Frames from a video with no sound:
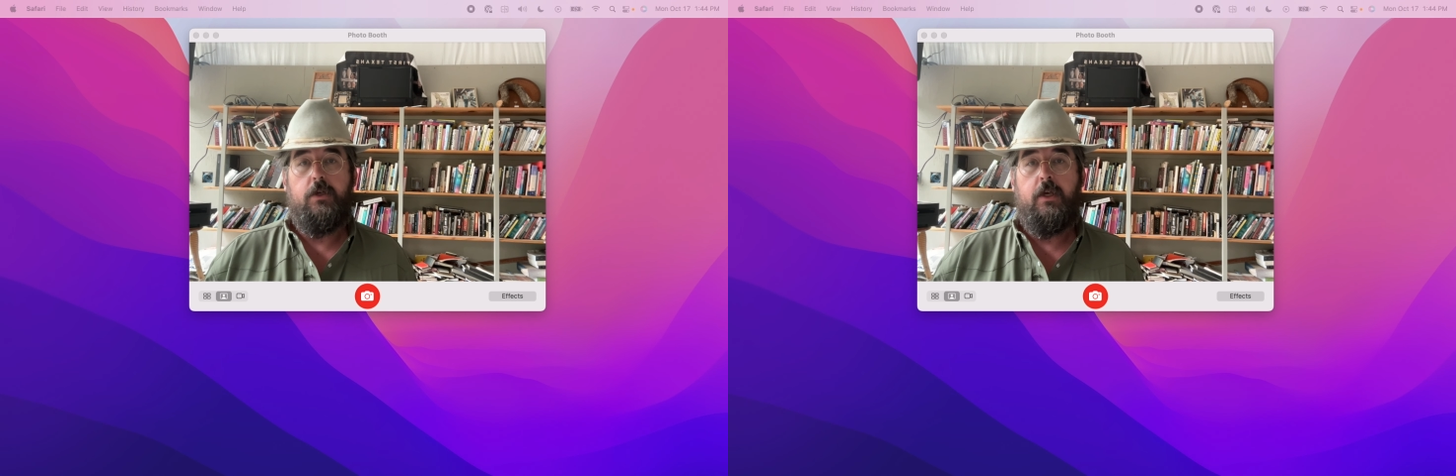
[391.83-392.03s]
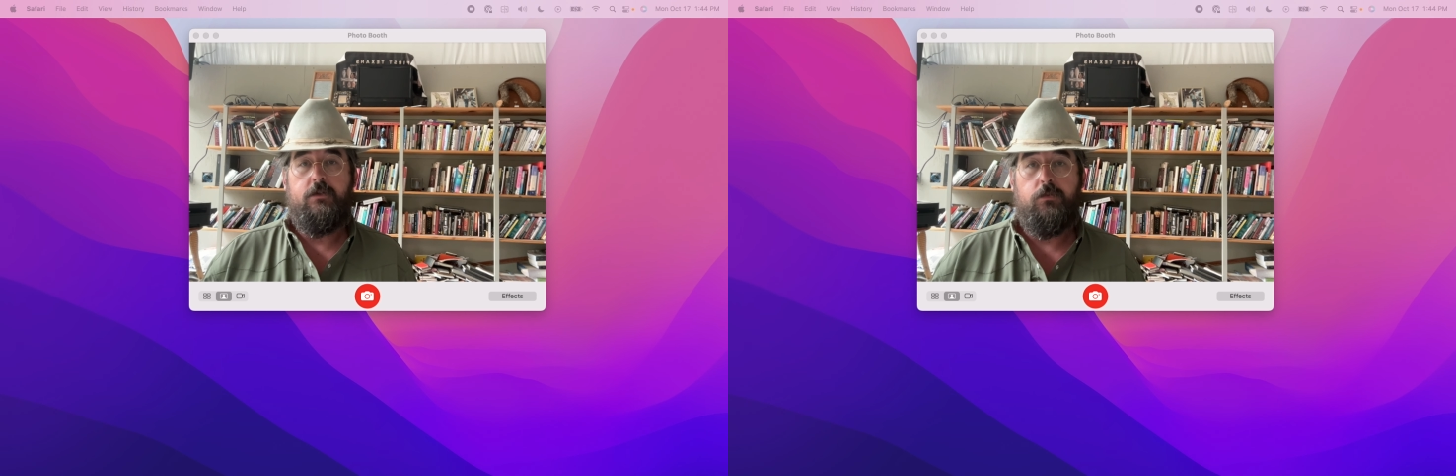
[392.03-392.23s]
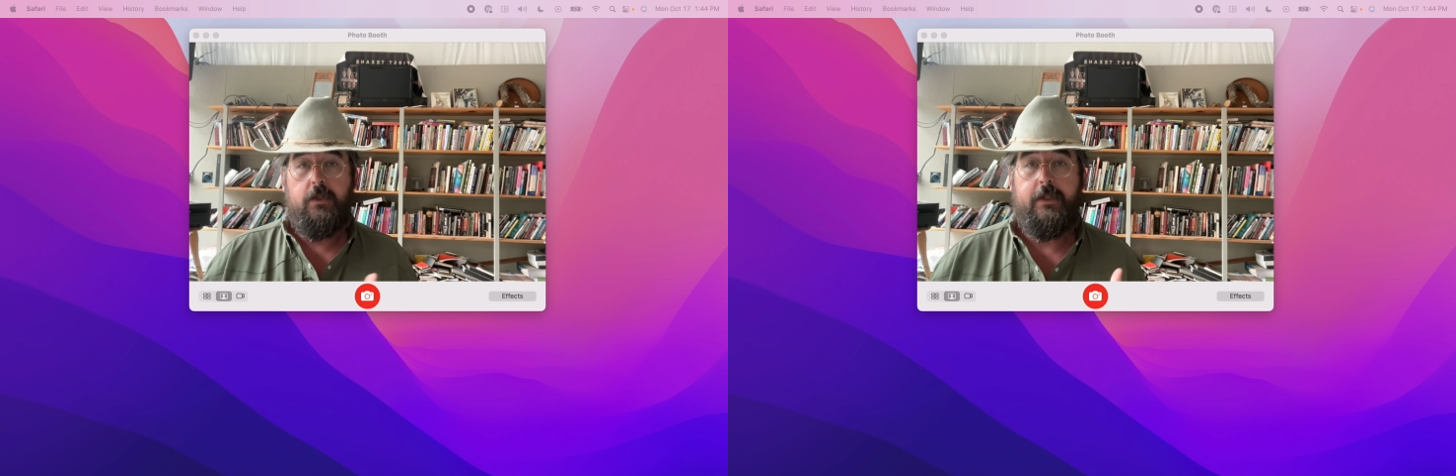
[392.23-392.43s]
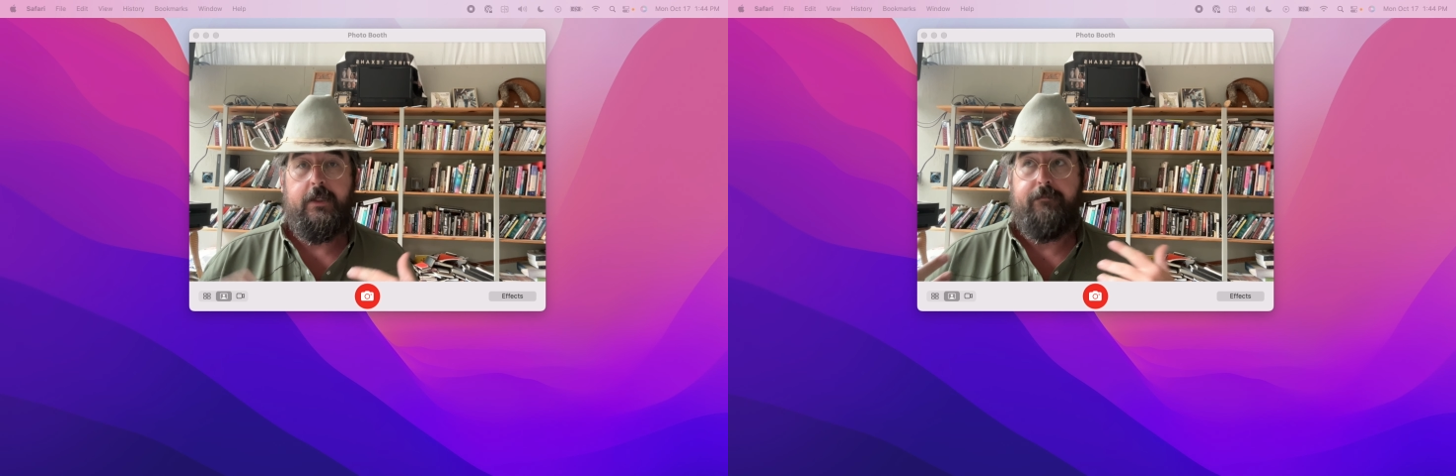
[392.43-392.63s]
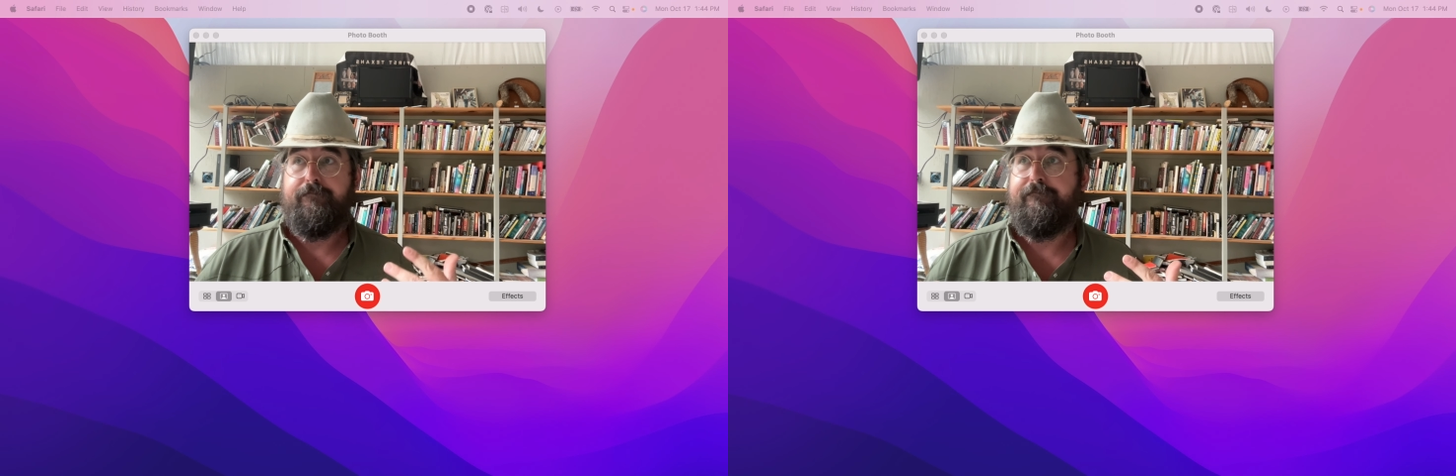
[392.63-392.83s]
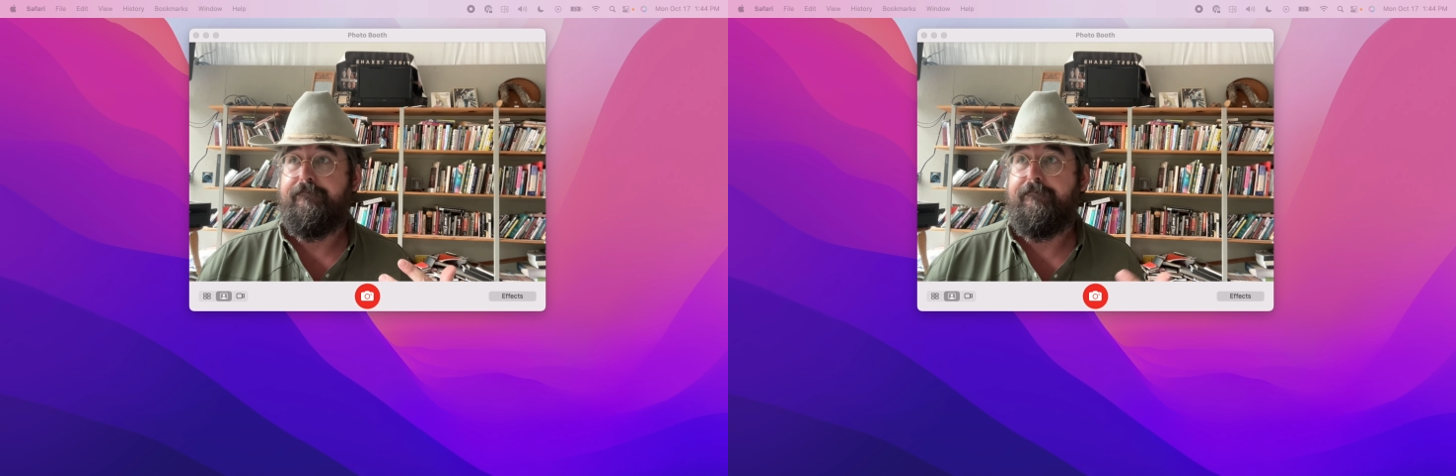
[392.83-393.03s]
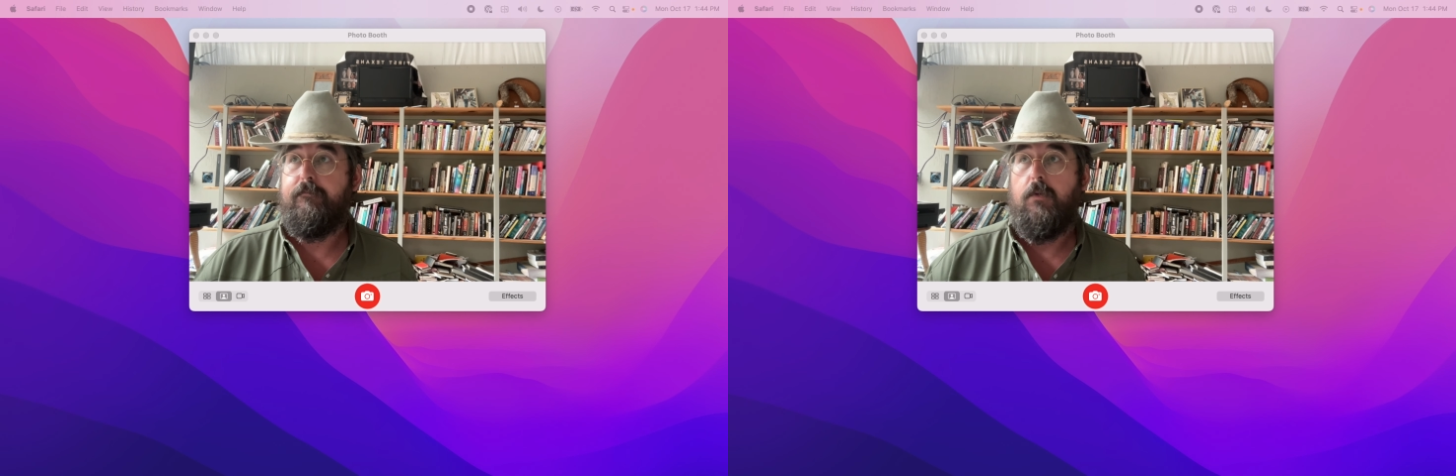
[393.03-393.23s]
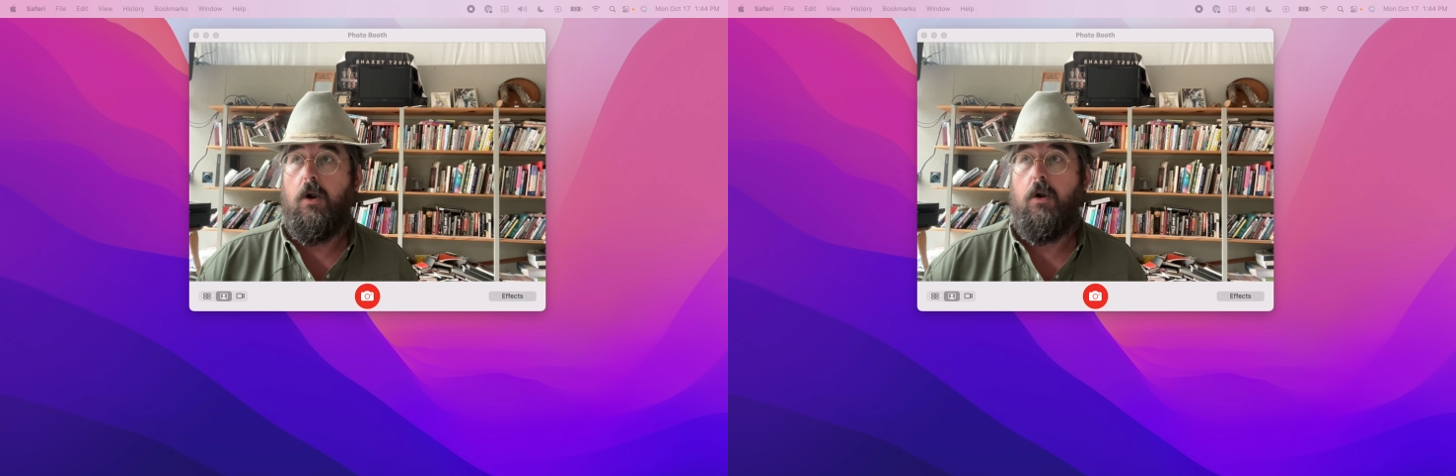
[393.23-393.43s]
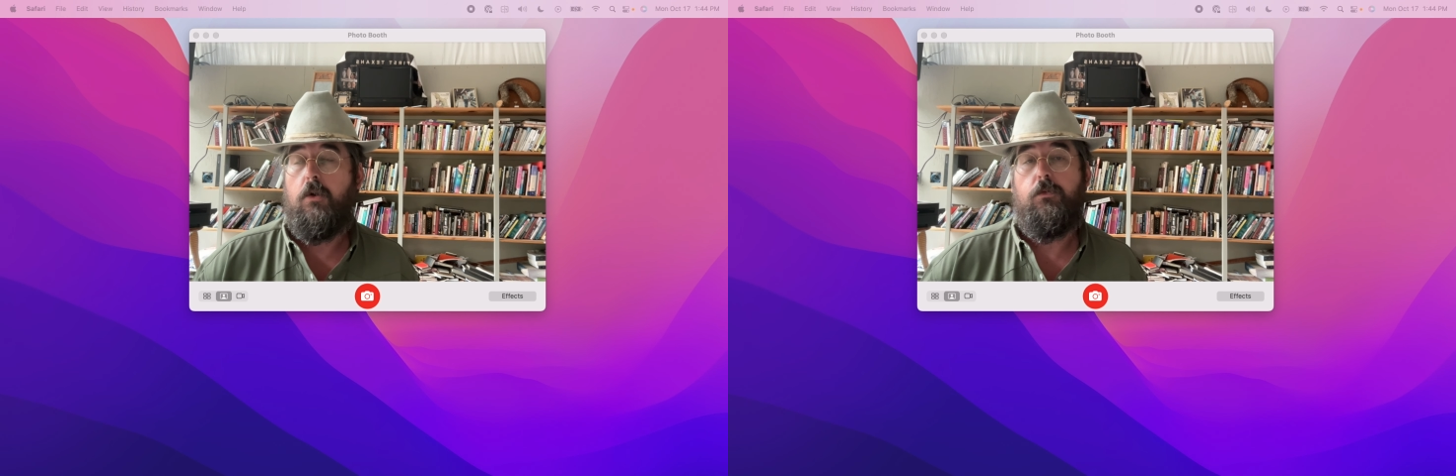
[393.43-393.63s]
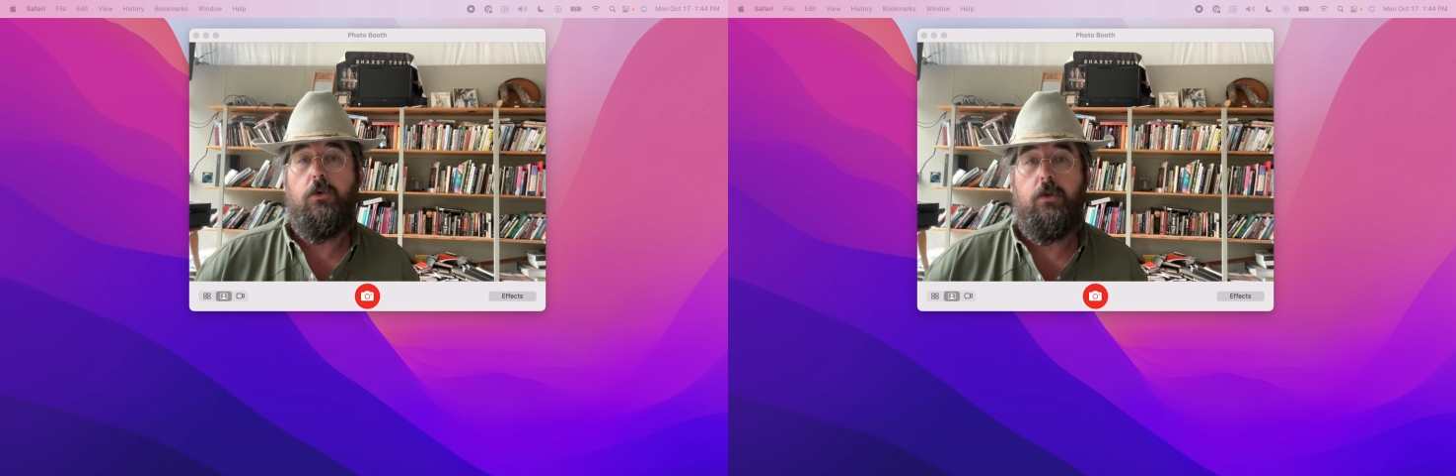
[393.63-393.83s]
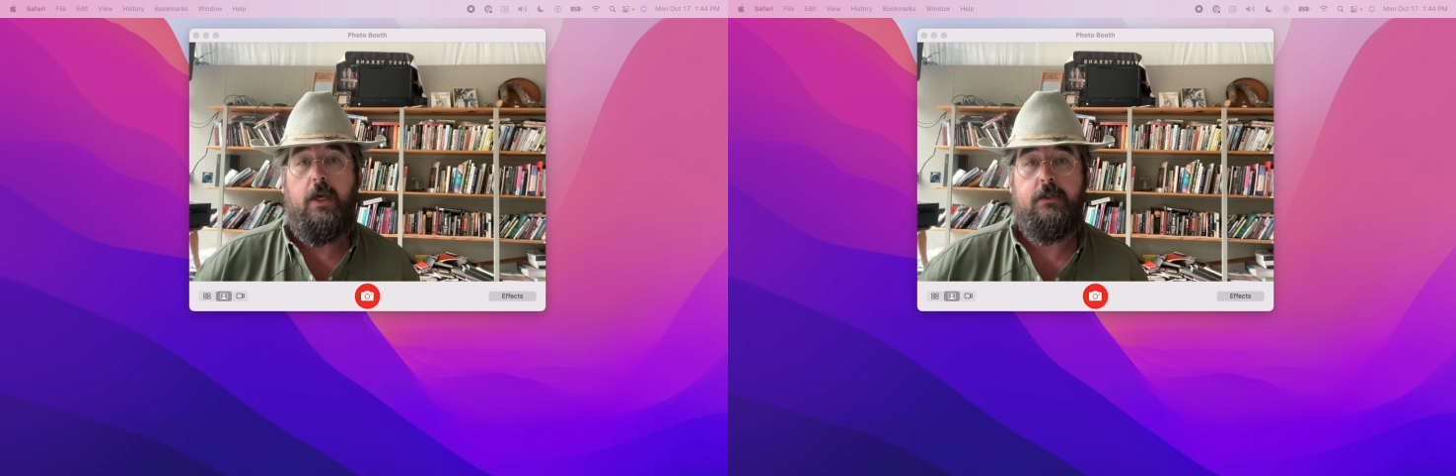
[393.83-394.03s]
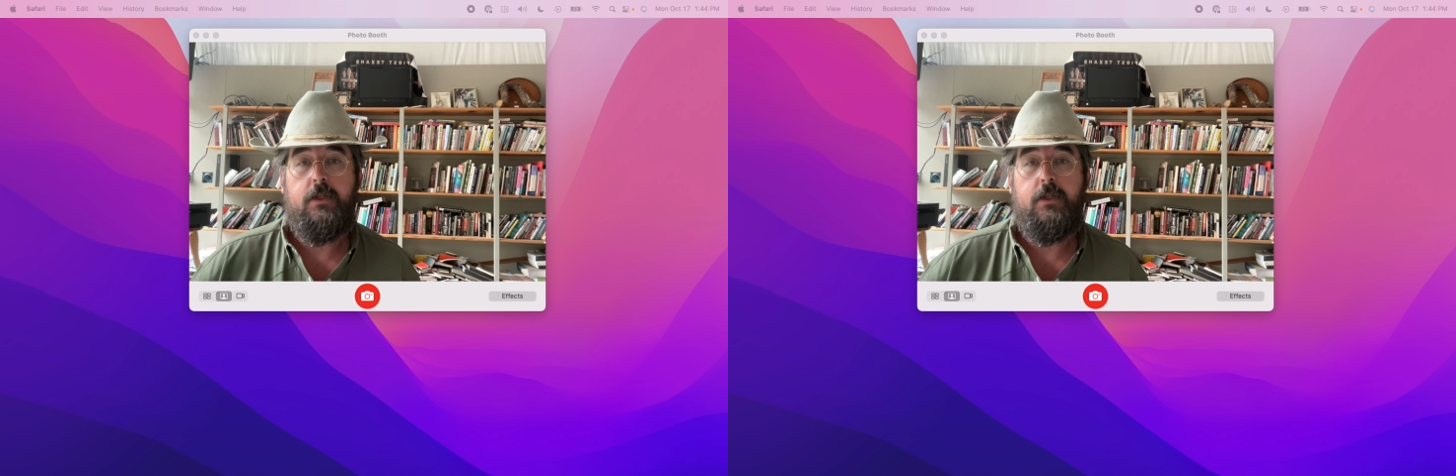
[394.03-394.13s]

It's really our role as